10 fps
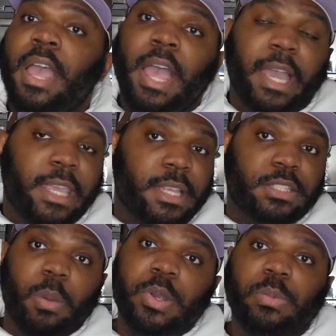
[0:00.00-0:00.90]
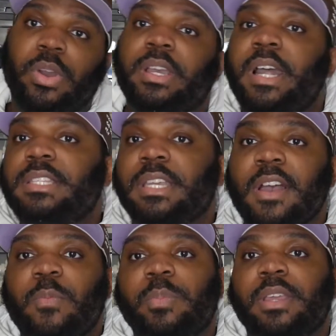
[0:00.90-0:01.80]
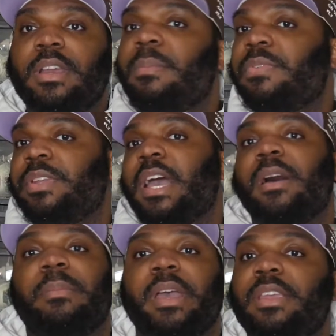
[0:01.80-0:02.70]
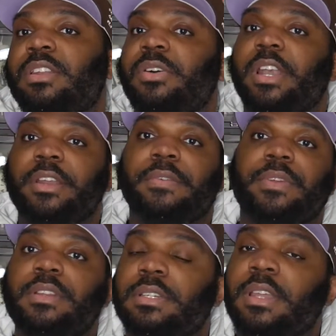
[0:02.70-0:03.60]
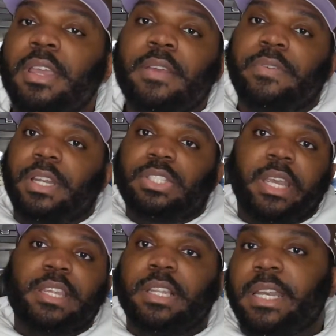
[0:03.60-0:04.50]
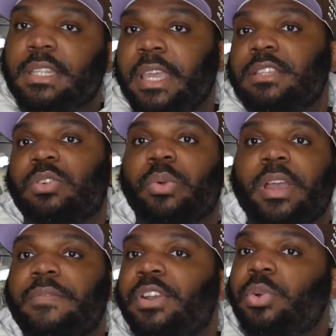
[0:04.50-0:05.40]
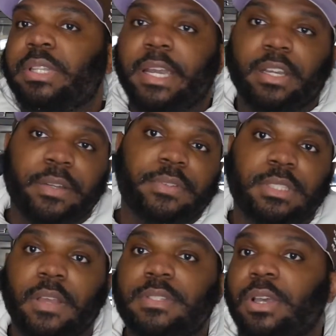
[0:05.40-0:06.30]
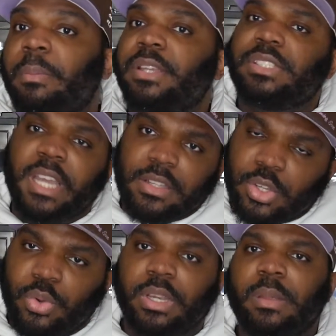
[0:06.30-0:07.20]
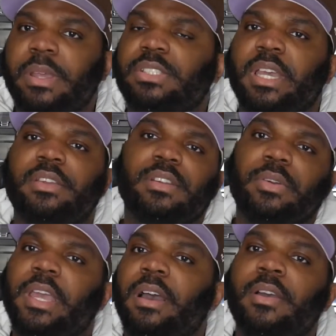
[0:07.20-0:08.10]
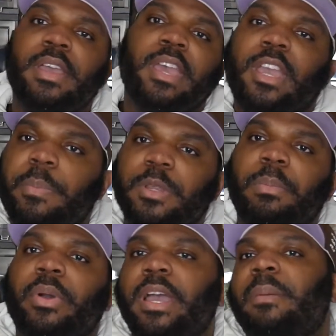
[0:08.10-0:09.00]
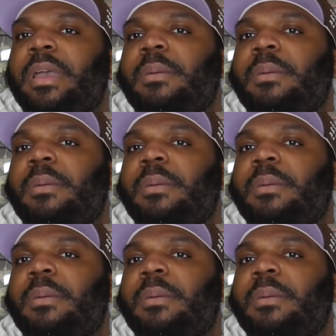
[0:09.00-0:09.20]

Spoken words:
I got so much more content coming for y'all, man, you know, in the near future. Gonna change a lot of things around and do a lot of different stuff. So make sure y'all tune in. Make sure y'all, you know, y'all helping your boy out, man.